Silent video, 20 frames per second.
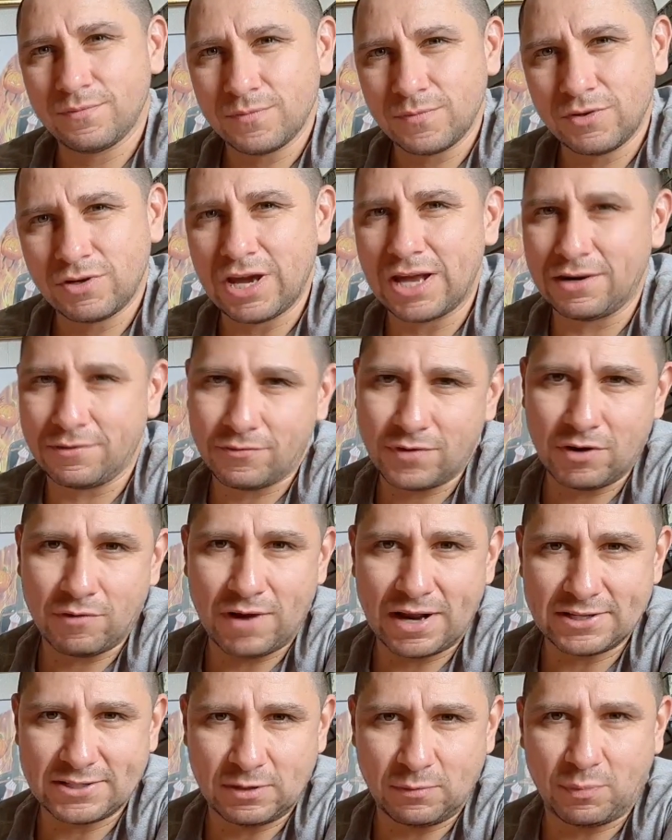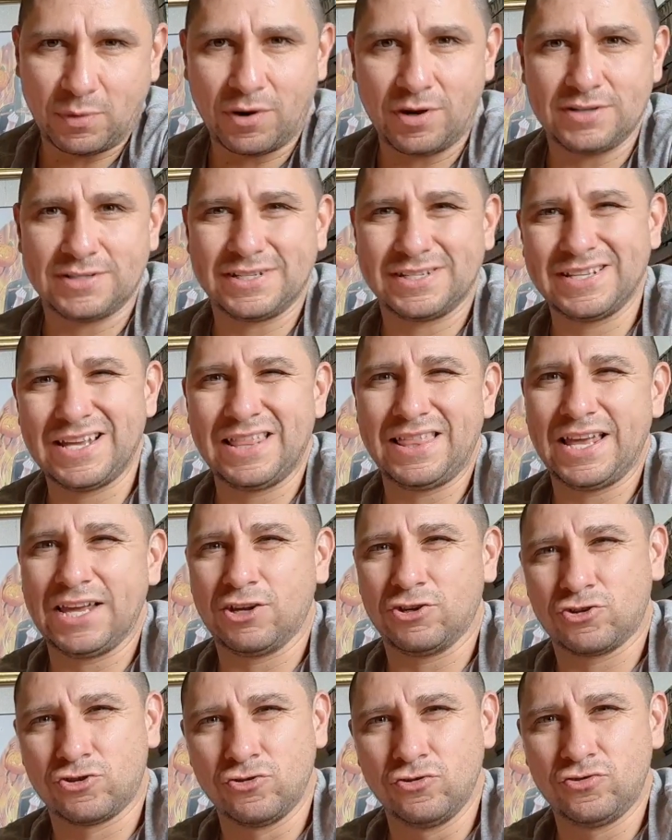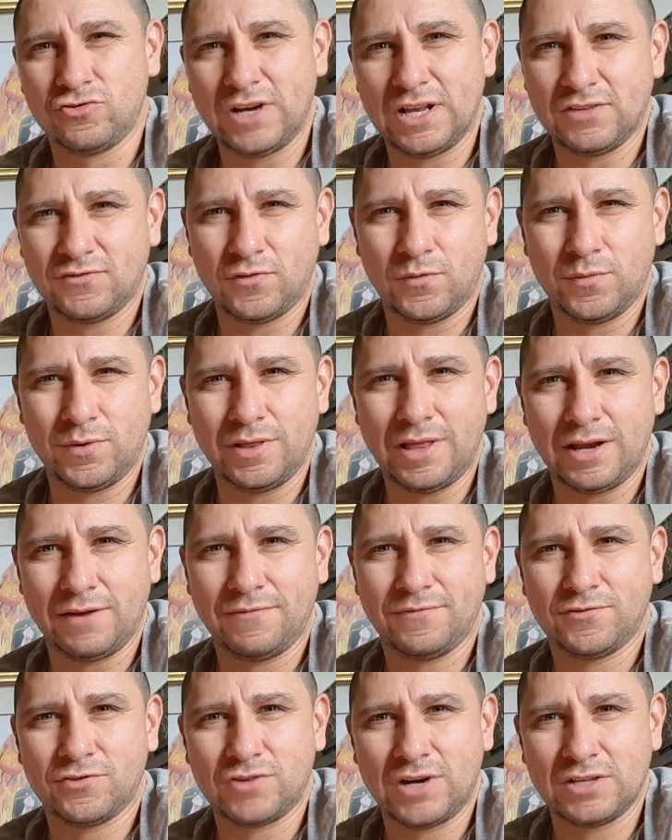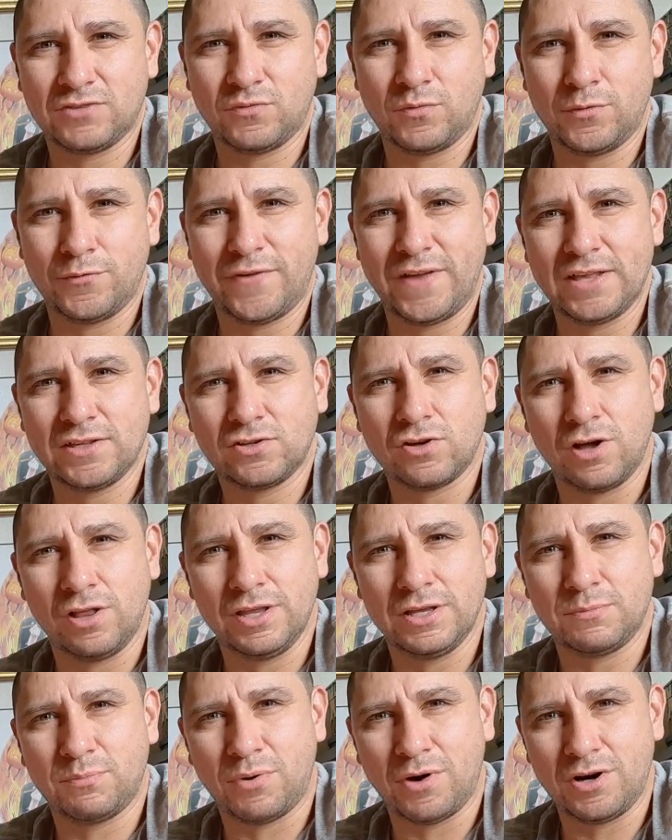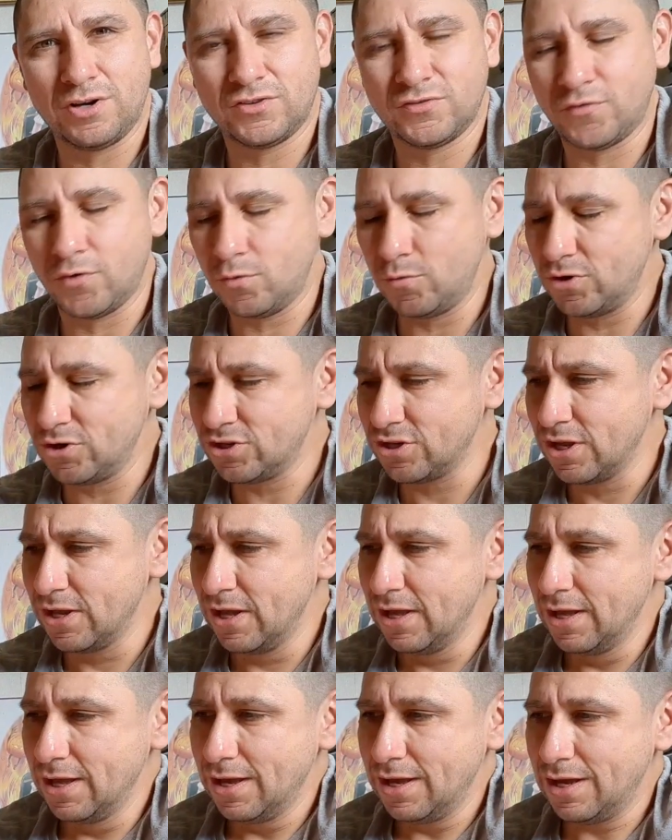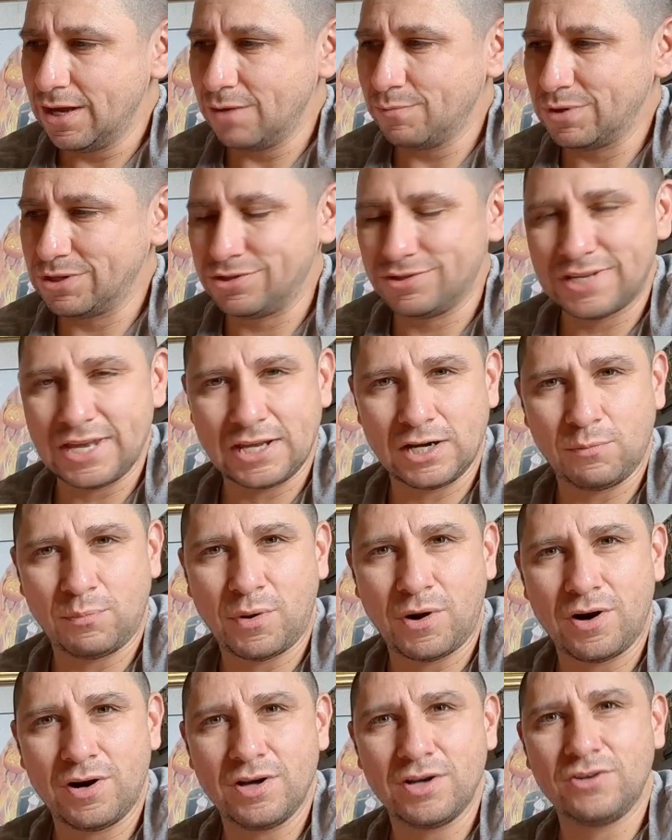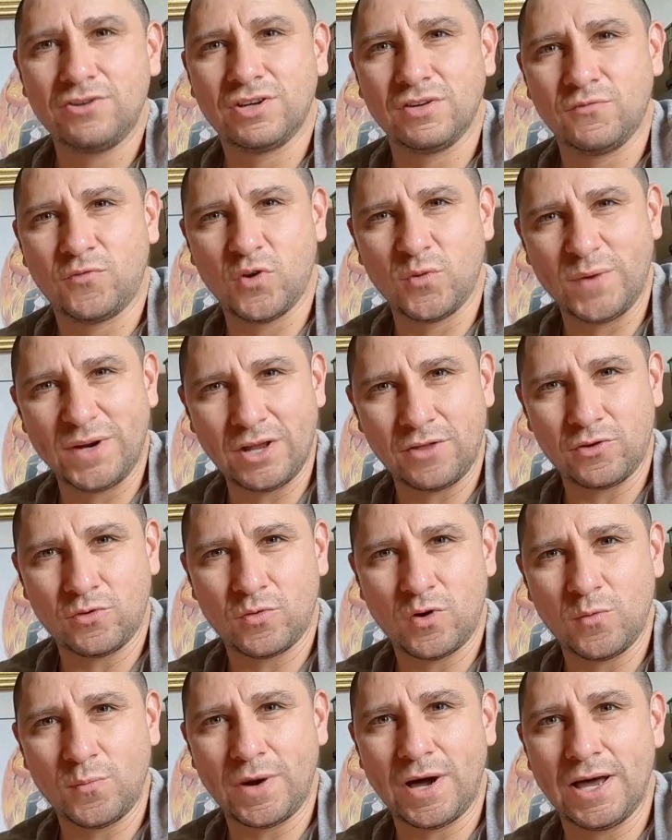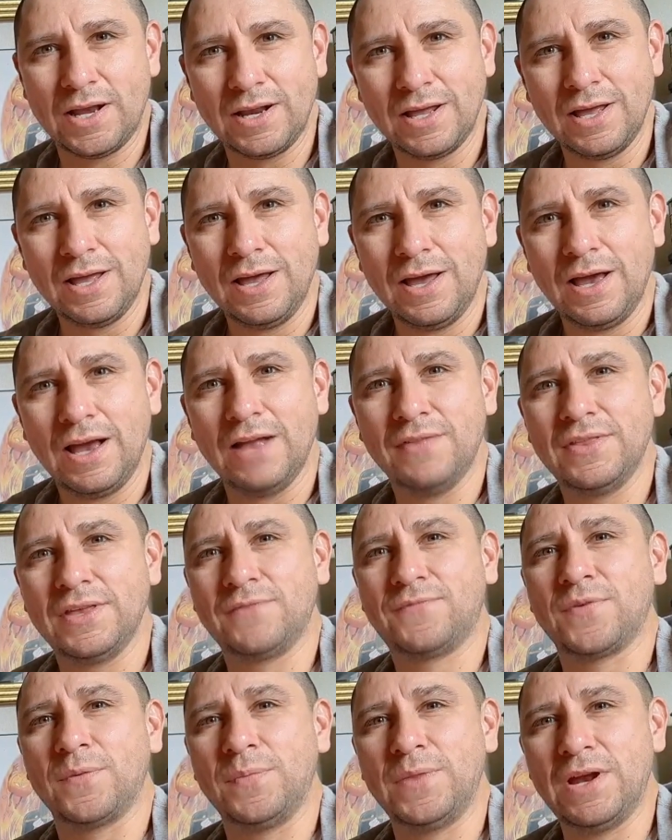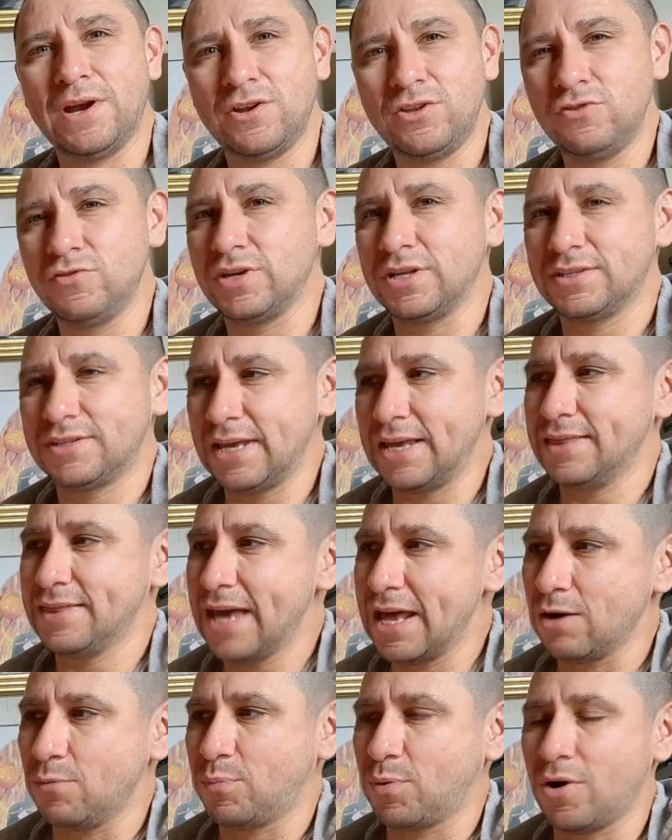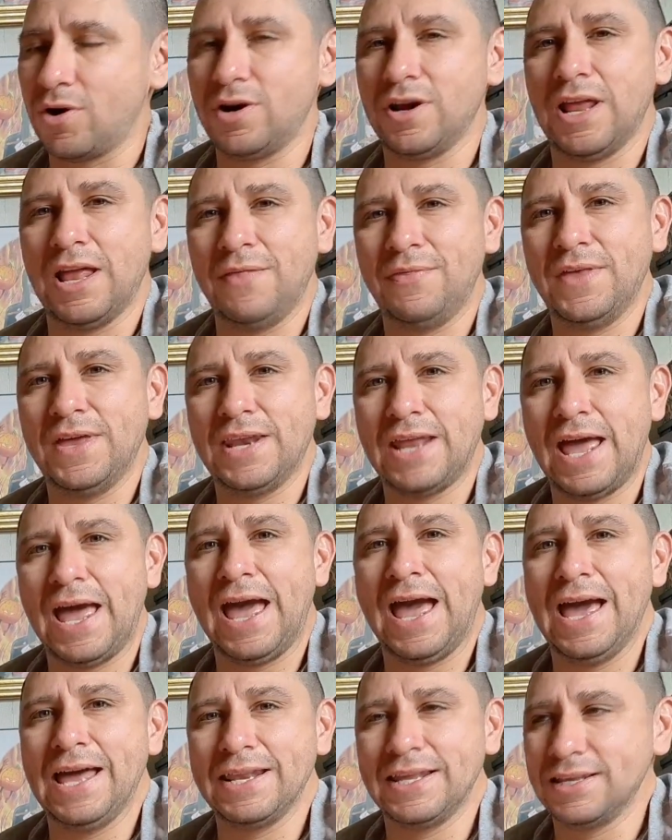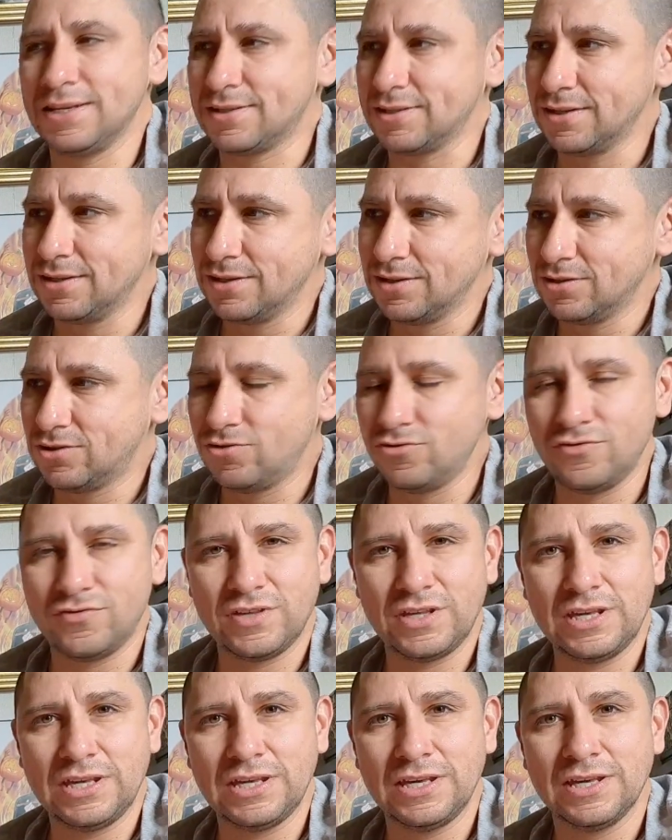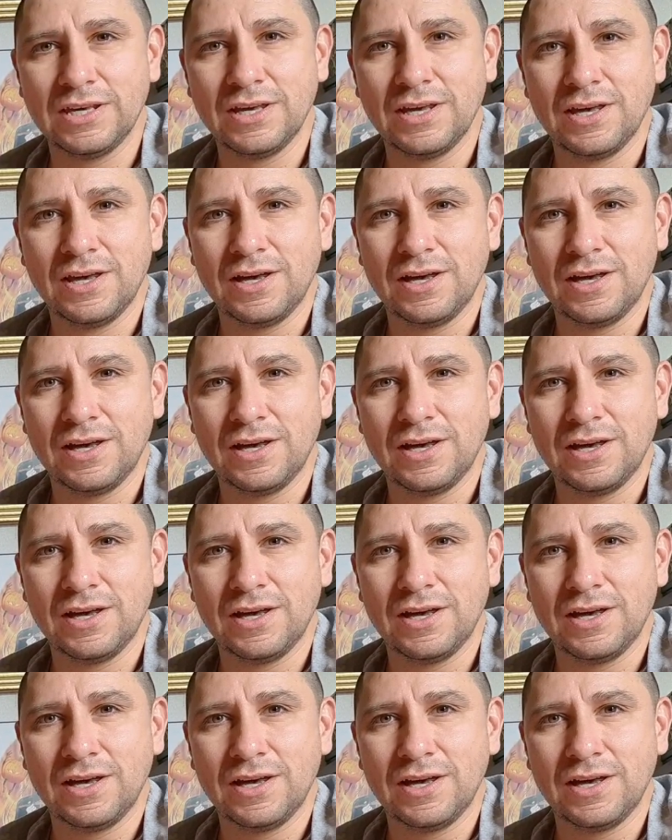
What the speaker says: you kind of rearrange the parts. It's not like a true Transformer. A lot of Transformer fans call it parts formers, but you take it apart, you can form another robot, and then from there you can take that apart and then add it to the